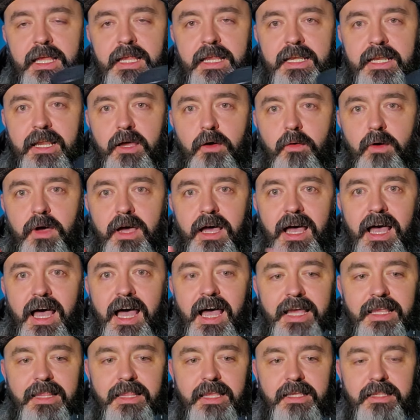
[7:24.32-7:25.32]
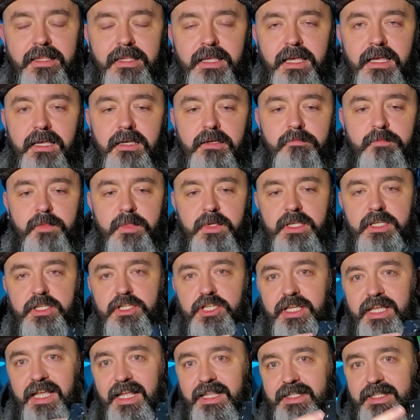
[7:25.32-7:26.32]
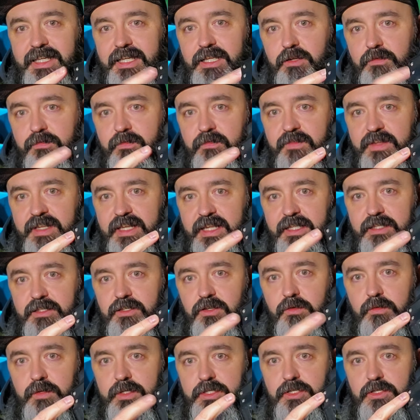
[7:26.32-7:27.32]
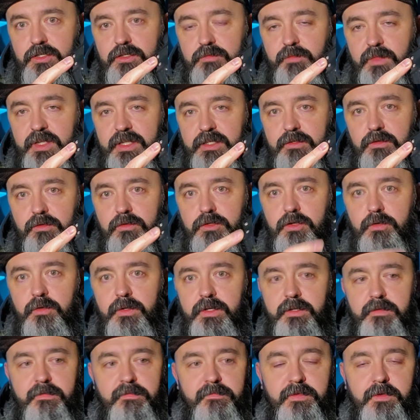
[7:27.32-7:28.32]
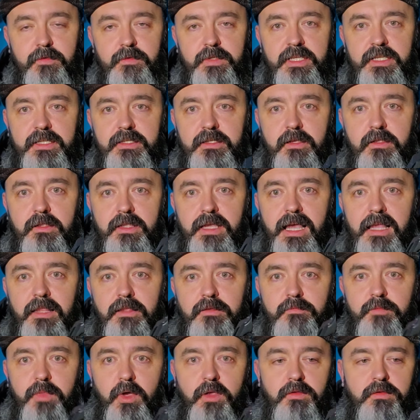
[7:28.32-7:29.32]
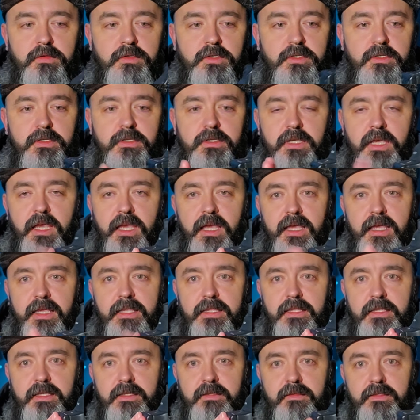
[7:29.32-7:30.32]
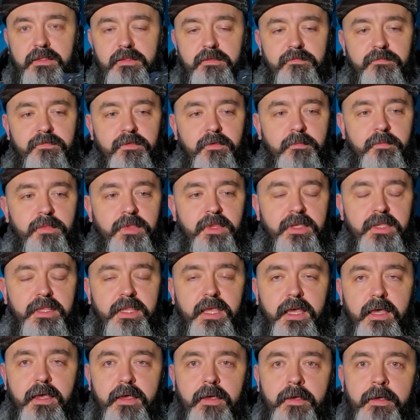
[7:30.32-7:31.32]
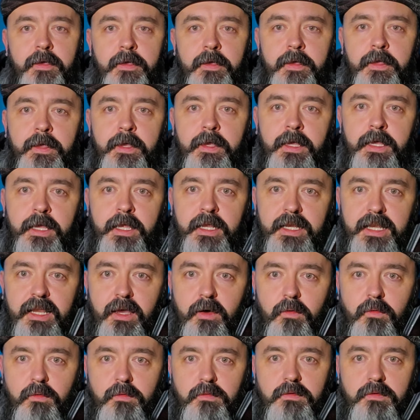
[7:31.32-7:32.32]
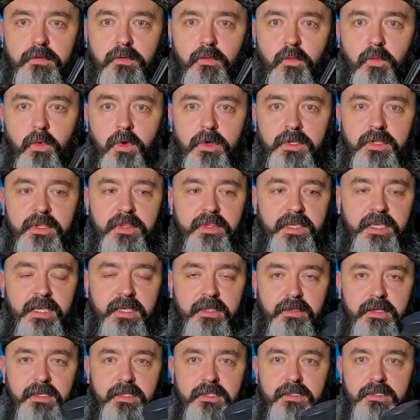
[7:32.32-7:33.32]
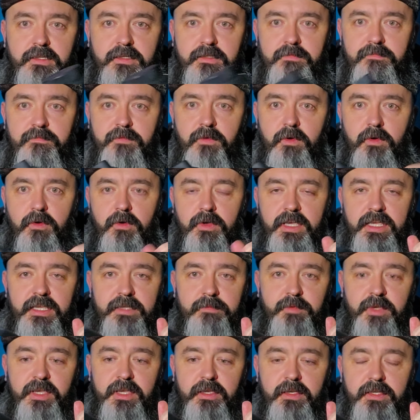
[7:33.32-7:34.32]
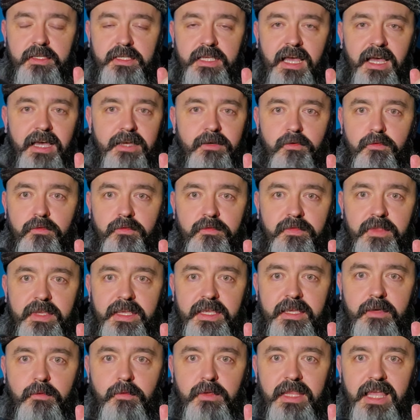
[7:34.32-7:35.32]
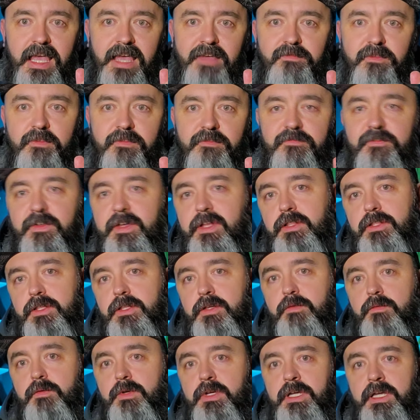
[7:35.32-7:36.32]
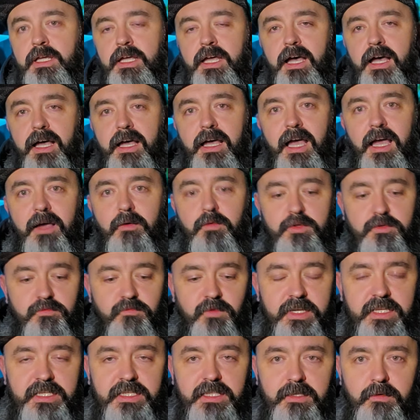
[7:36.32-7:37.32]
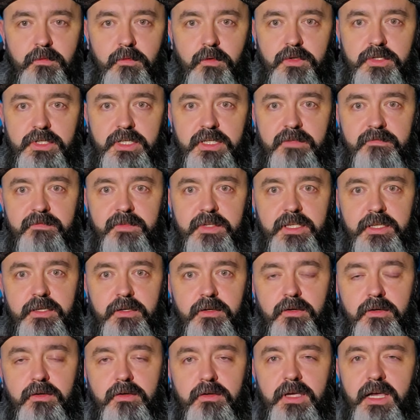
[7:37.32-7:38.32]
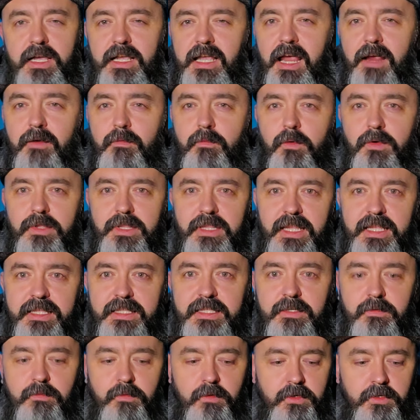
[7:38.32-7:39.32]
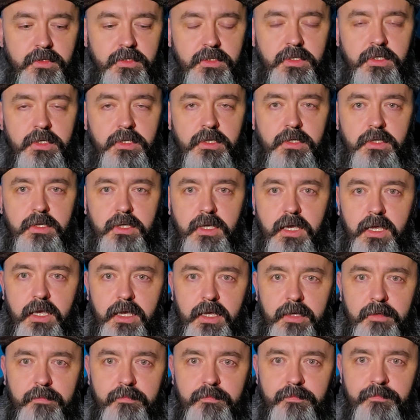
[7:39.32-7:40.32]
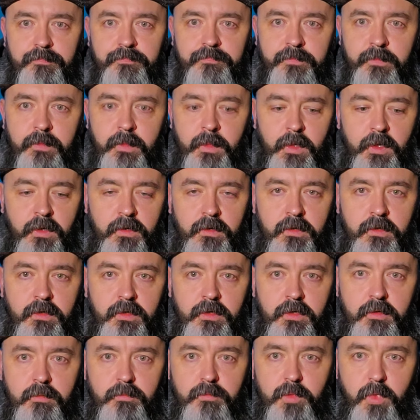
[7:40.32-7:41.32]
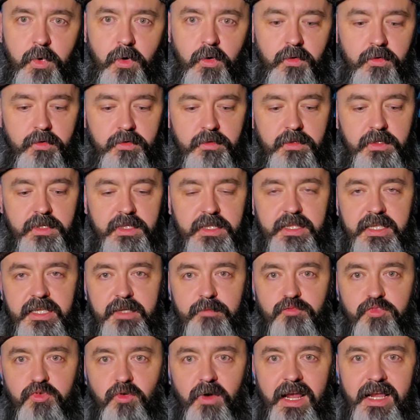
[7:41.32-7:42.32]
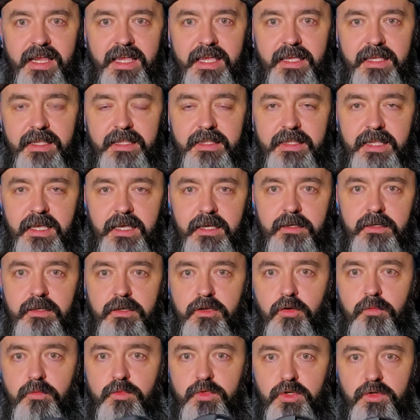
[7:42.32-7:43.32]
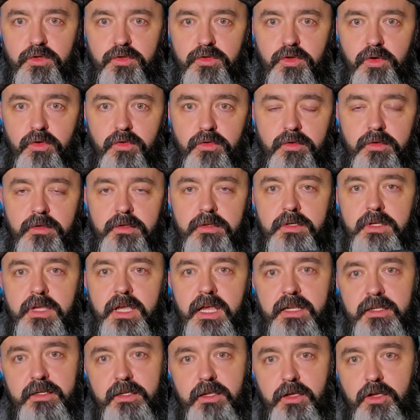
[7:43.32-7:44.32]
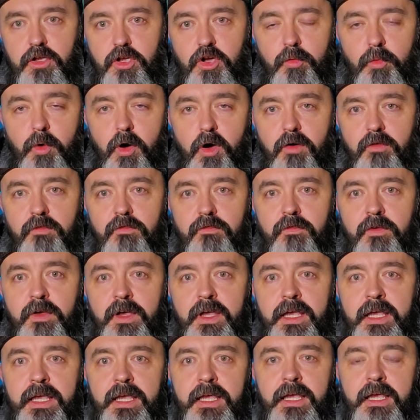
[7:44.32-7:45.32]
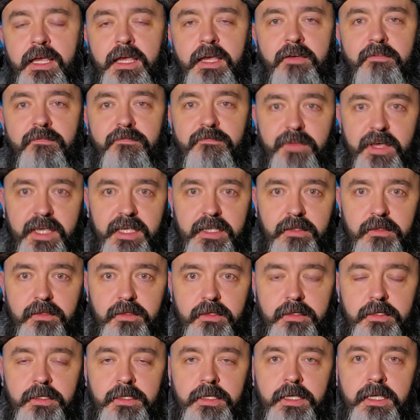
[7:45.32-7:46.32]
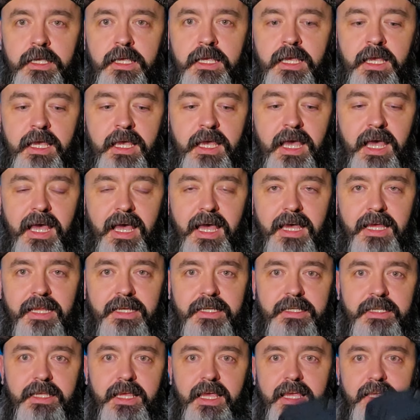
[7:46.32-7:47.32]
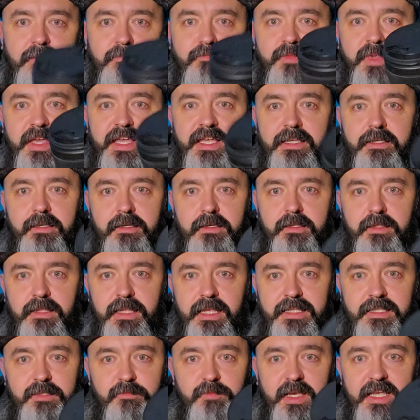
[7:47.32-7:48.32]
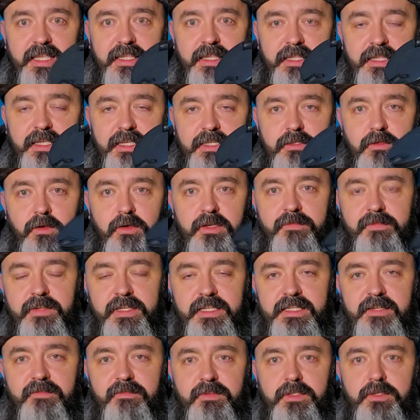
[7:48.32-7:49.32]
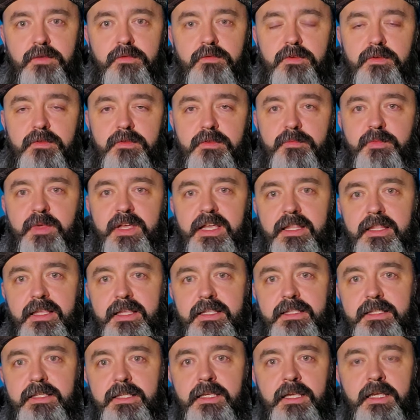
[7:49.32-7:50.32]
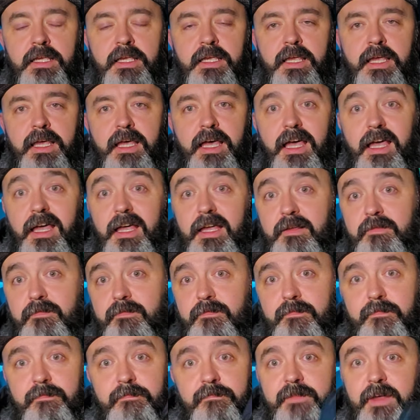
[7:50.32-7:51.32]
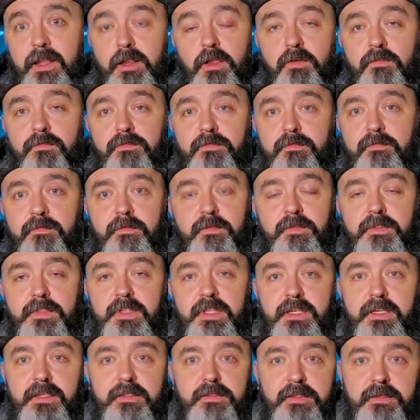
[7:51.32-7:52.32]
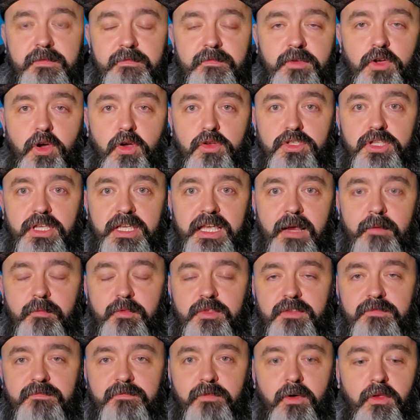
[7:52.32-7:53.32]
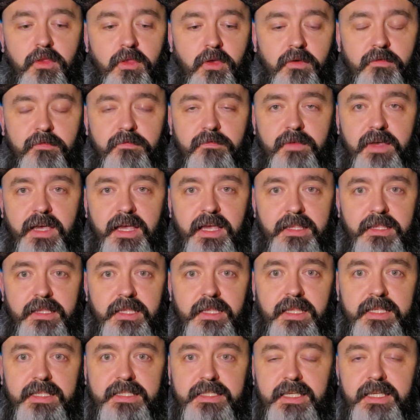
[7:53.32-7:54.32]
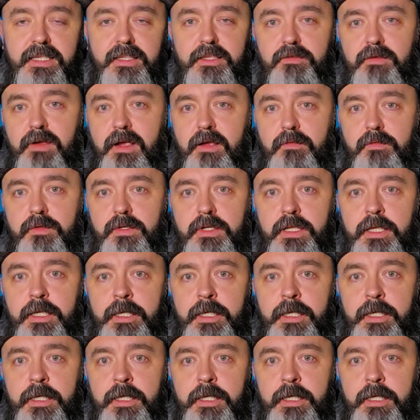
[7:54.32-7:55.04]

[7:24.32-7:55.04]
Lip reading: Now, I like that because you can take it off if you need to. It just means undoing a few of these little Allen bolts in the foot plate there. Now, one thing I like this for is because I don't think it will ever fail you. I was recently watching a video, I can't remember what lens it was, but the bracket that comes undone and can come off failed, and a big lens, bigger than this, not even a 70-200, it was a bigger lens, fell off. That caused the camera to fall off and the lens hit the ground,